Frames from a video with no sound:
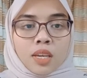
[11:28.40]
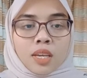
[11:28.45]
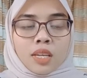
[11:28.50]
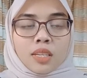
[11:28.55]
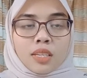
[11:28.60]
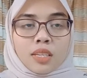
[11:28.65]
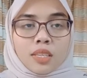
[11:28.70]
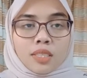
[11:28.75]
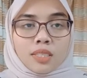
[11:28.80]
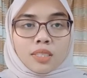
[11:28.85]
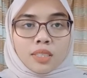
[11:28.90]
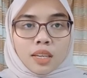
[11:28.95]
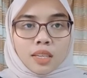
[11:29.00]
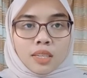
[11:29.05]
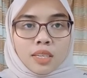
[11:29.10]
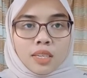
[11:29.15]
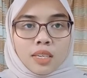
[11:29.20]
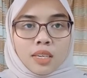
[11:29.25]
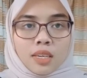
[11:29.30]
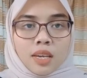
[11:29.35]
This
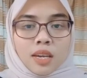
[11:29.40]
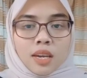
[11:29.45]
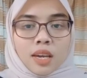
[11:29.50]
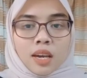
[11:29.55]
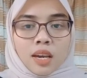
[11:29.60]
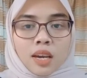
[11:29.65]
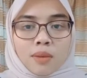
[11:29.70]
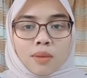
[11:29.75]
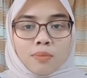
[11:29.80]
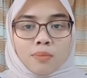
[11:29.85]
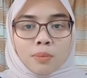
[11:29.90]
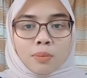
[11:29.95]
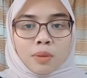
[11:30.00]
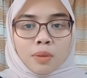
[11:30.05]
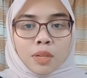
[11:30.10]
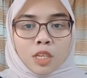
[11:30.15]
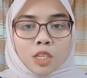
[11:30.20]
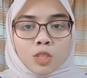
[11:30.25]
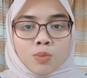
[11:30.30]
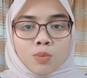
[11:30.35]
study helped the
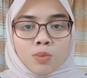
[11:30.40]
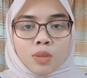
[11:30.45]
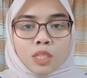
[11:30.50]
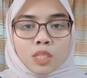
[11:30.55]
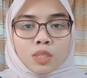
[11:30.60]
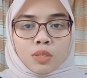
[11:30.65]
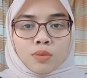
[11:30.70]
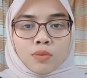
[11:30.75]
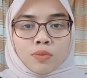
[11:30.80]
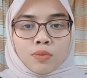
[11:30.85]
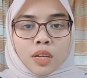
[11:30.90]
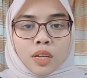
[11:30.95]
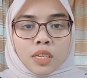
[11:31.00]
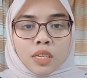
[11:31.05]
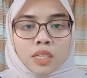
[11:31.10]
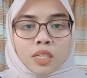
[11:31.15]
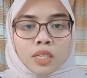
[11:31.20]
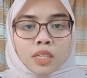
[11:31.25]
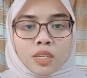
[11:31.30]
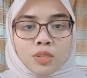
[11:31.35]
management to
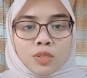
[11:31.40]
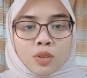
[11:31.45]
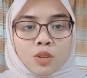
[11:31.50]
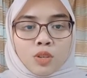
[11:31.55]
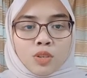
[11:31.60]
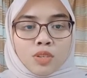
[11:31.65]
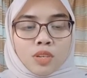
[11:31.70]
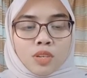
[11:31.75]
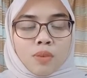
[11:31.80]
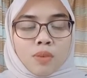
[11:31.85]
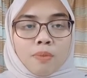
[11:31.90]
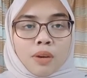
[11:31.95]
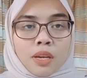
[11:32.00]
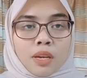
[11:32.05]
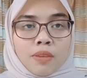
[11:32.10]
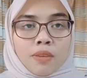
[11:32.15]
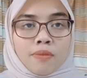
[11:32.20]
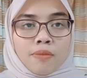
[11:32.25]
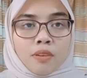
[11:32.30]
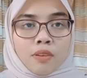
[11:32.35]
finding the solution
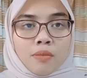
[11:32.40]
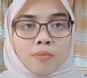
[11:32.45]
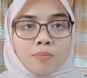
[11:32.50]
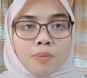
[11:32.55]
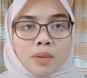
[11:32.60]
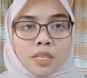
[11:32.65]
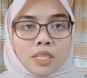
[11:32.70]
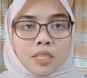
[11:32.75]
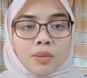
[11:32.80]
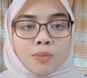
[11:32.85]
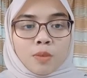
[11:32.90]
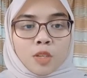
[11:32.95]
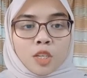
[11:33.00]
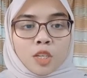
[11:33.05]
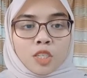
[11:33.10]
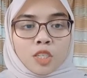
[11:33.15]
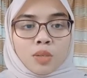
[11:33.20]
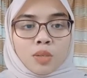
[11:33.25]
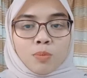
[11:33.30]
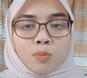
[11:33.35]
by developing
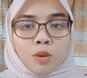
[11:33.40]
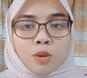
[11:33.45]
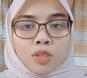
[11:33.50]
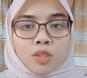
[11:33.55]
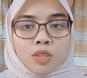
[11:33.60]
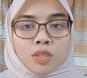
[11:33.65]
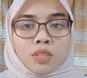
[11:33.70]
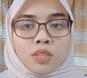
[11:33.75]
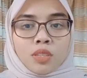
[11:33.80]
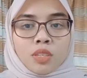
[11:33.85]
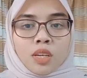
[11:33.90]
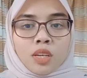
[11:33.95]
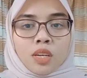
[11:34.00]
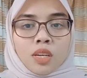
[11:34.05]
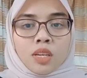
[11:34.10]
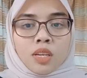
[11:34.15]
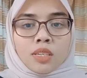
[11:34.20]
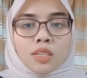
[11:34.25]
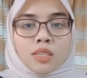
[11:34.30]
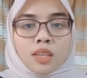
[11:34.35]
simulation model
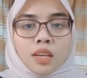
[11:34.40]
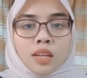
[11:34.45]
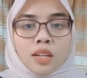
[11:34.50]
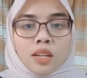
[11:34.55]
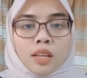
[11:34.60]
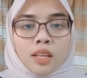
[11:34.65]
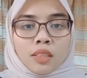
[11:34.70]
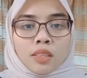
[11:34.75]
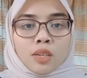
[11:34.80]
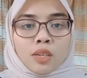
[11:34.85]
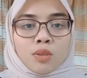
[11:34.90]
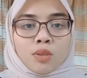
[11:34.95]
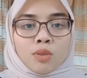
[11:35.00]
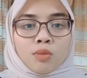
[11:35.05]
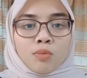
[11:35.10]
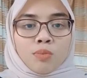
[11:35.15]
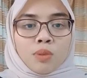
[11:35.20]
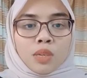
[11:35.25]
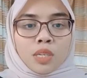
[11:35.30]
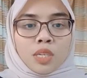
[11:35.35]
that later
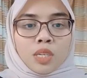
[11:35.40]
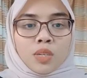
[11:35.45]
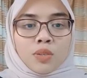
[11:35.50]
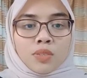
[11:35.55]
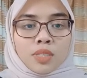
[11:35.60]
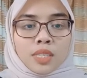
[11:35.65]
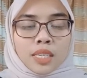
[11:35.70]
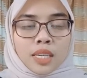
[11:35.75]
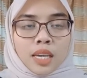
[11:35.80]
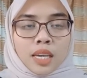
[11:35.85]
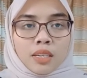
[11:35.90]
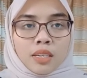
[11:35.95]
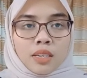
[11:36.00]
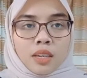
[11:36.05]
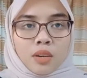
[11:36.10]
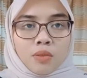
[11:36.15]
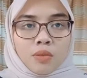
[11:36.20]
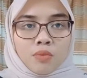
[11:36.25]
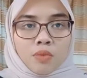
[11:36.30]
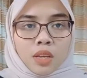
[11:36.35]
could be used in carry
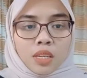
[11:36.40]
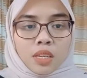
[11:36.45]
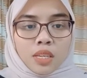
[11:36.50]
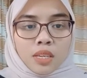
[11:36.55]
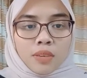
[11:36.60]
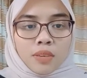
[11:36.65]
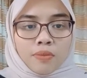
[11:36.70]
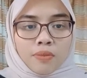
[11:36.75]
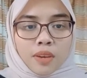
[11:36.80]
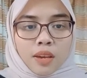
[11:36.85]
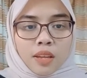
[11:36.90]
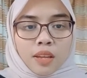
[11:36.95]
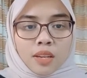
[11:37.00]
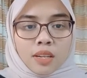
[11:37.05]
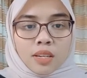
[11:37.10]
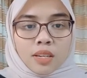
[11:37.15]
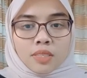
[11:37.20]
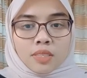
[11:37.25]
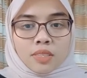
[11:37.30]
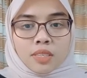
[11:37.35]
out what-if
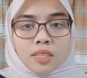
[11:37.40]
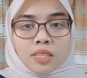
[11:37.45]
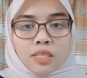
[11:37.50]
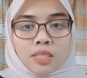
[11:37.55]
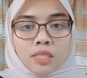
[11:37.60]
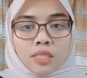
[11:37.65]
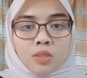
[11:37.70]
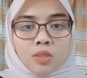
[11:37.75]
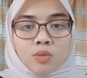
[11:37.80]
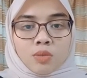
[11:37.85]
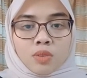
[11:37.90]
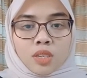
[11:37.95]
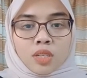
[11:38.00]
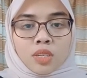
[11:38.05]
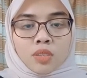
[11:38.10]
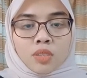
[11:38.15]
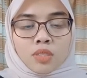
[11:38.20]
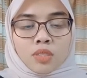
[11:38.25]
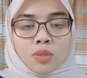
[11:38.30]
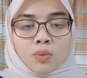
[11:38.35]
analysis to
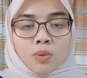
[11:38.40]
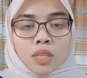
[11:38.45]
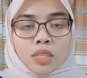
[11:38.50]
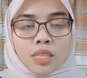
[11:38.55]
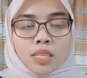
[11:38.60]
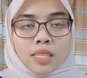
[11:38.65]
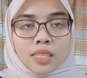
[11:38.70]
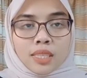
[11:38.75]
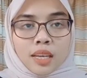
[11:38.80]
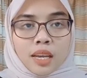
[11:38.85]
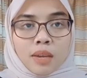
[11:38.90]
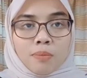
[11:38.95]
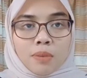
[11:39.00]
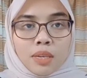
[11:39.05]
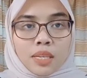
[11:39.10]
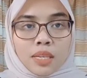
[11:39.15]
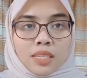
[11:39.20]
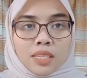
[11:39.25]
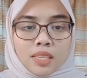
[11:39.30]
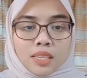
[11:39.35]
reduce the waiting time
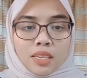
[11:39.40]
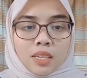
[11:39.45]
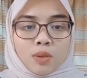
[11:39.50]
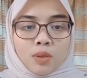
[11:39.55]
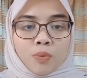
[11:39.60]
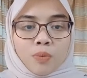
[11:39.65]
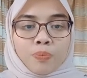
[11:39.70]
in queue.